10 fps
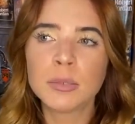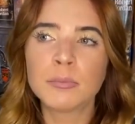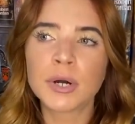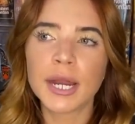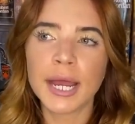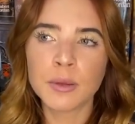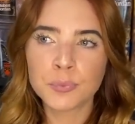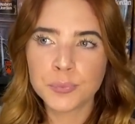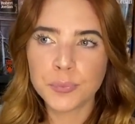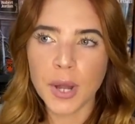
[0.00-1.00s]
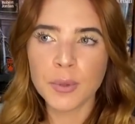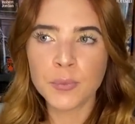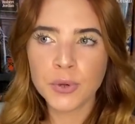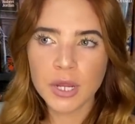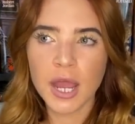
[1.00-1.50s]
but I I
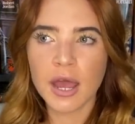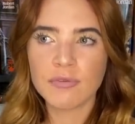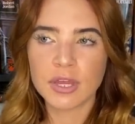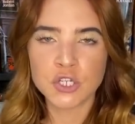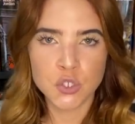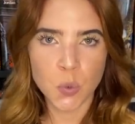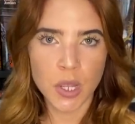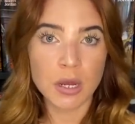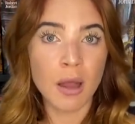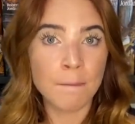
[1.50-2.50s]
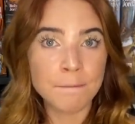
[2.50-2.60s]
would have enjoyed a